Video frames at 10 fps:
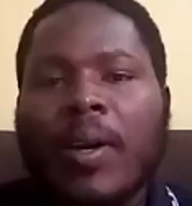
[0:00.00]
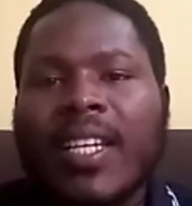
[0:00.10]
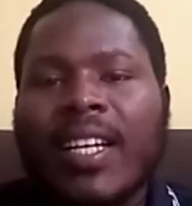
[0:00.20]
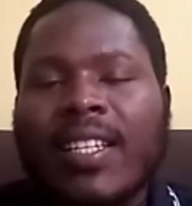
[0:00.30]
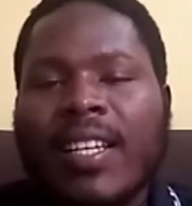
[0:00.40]

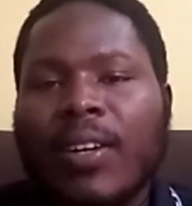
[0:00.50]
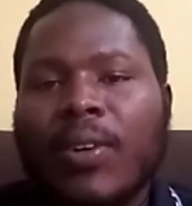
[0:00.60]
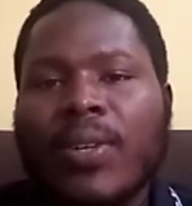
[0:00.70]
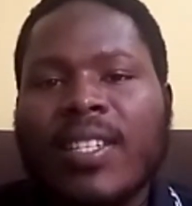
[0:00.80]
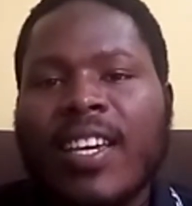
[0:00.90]
attack or
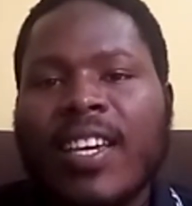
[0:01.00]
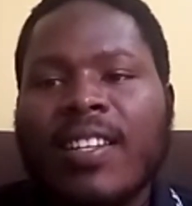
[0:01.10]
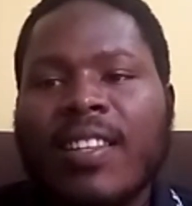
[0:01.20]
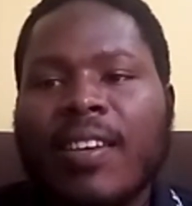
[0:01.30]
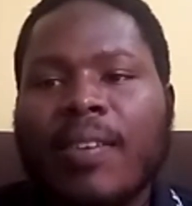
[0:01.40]
taint
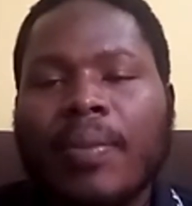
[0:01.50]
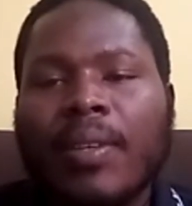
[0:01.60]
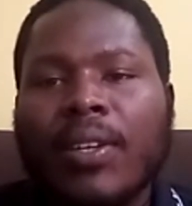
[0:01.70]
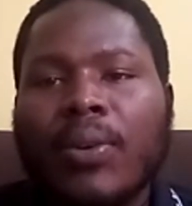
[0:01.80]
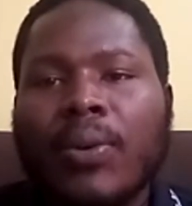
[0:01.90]
them,
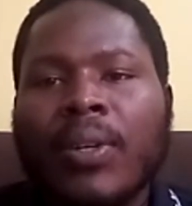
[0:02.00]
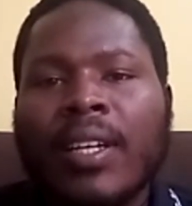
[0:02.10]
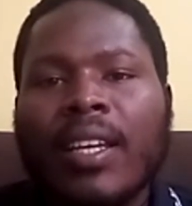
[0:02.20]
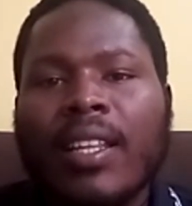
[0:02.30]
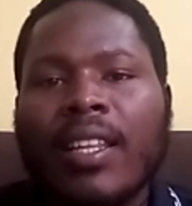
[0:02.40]
you know,
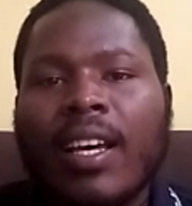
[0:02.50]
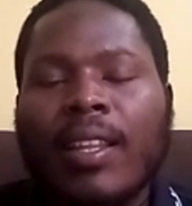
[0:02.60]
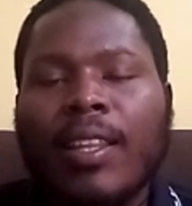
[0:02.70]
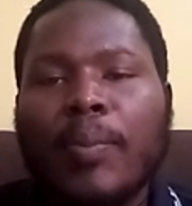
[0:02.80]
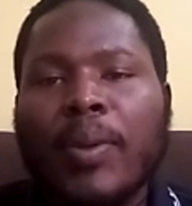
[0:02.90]
the,
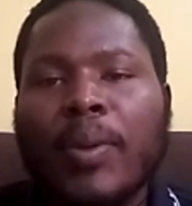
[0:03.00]
the yes.